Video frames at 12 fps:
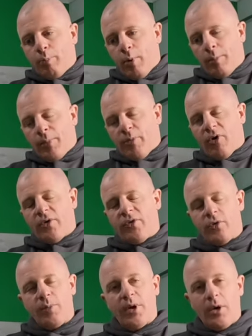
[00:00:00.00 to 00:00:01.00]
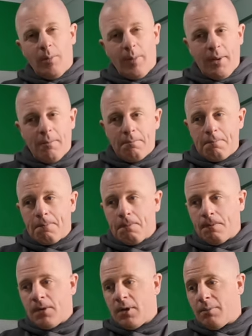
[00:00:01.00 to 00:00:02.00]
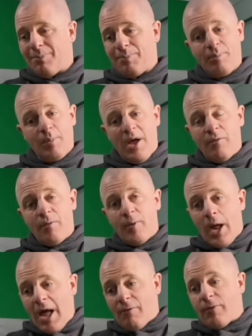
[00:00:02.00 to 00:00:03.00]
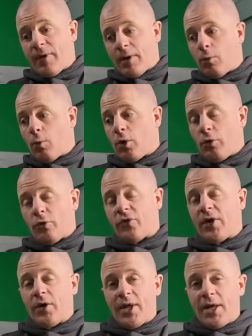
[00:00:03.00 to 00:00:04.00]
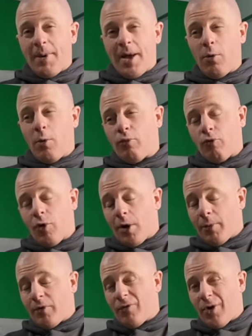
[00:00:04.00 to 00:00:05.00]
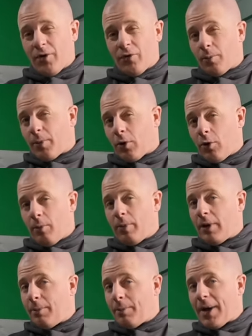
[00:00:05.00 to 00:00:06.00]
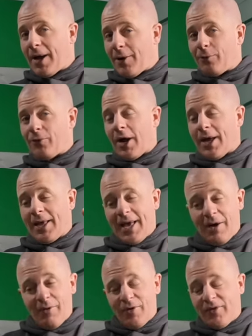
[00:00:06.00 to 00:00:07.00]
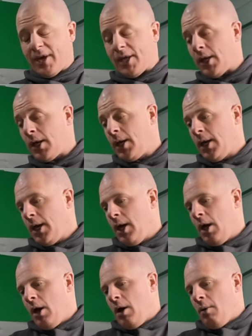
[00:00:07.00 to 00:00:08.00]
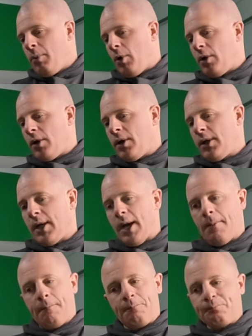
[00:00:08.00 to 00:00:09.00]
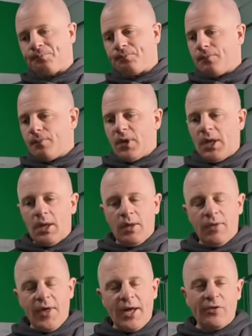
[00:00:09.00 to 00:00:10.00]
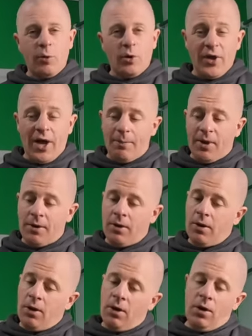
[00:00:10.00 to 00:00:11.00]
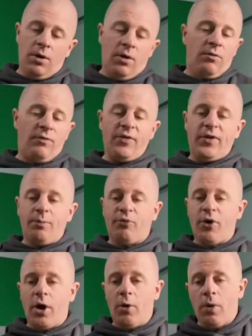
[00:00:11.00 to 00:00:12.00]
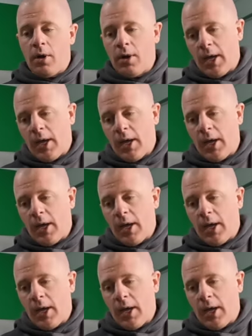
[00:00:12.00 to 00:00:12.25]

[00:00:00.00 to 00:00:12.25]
bump your prices up a little bit. Yeah, everything what you'll see on eBay will probably rise up a couple of pounds, I guarantee. But yeah, that's what's happening. Vinted Pro,